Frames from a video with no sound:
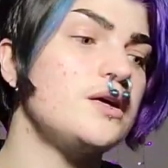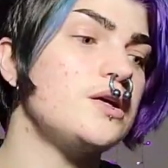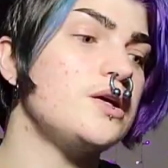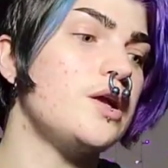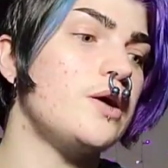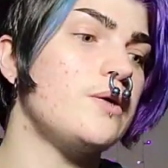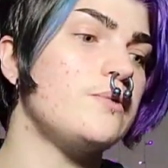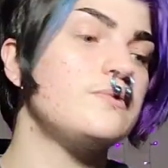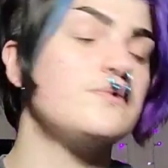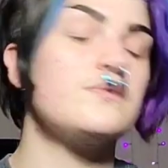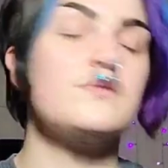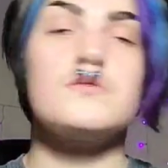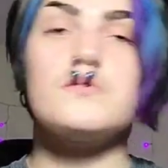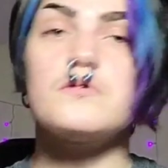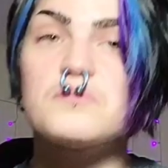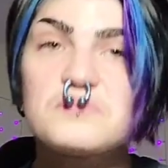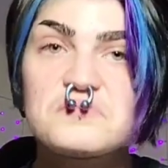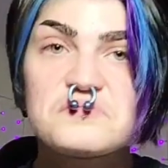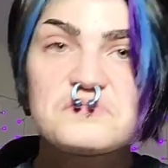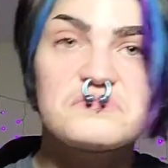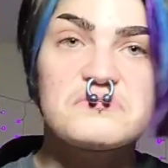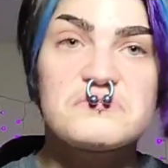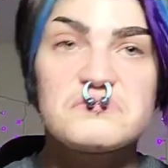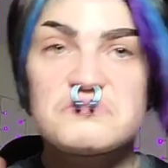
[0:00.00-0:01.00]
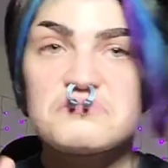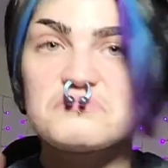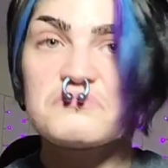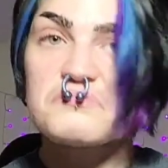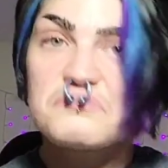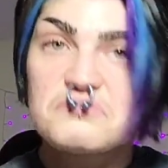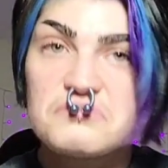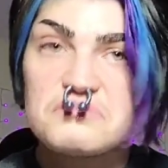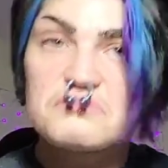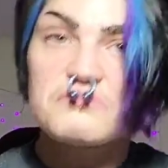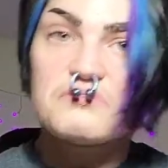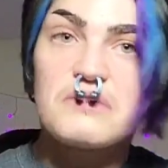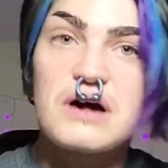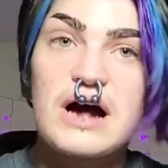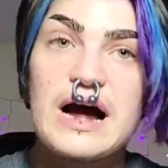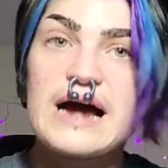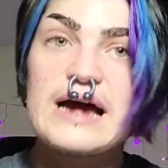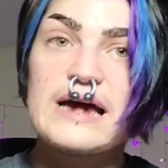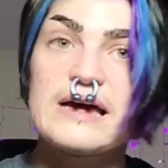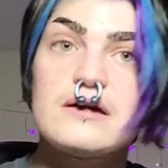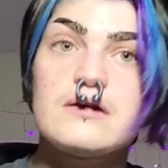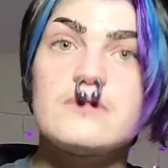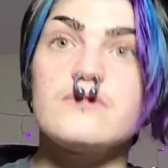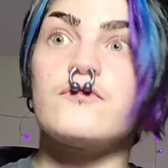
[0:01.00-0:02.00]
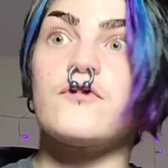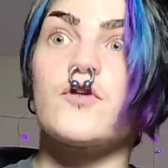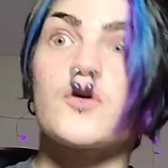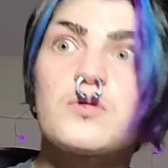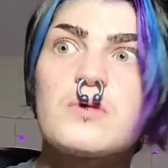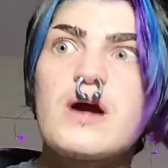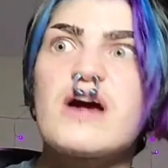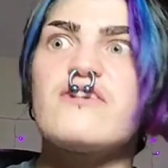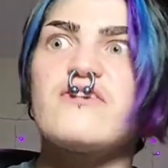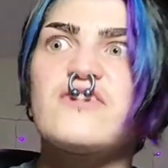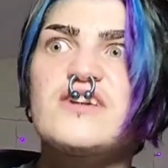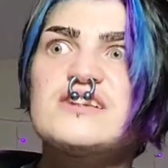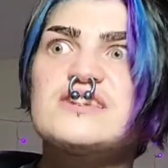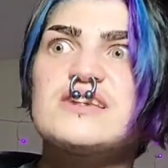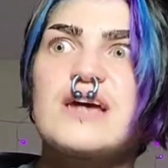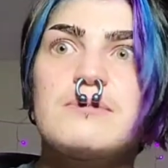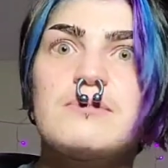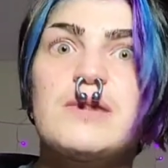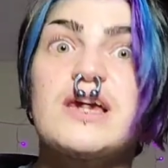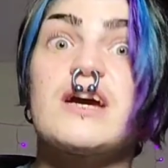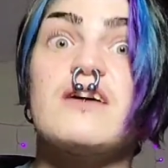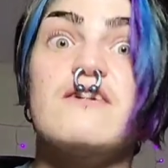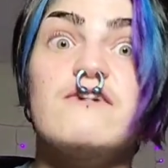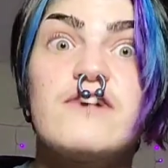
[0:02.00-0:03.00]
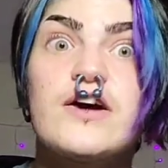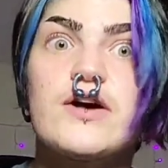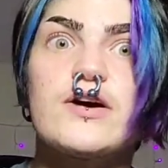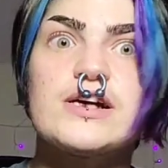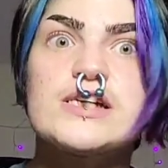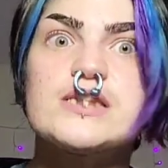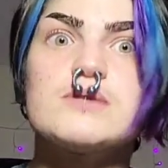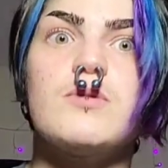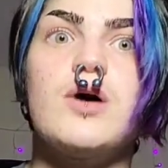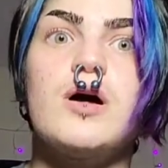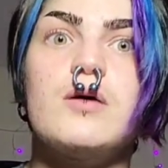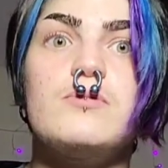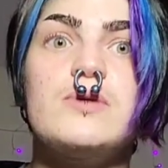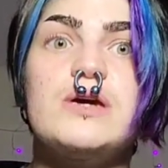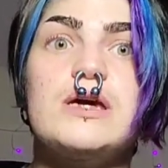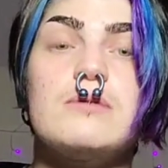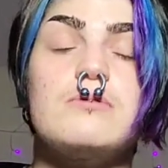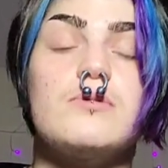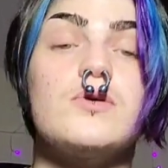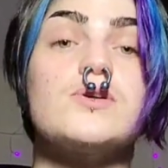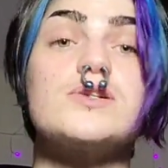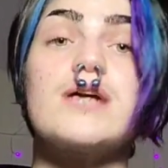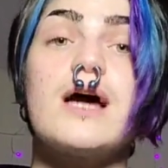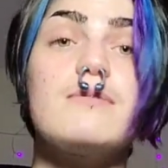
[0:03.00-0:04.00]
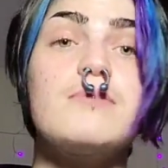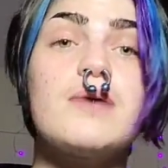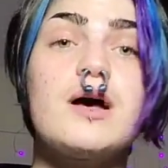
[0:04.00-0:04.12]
you know, for reference, I'm like a very small B at most.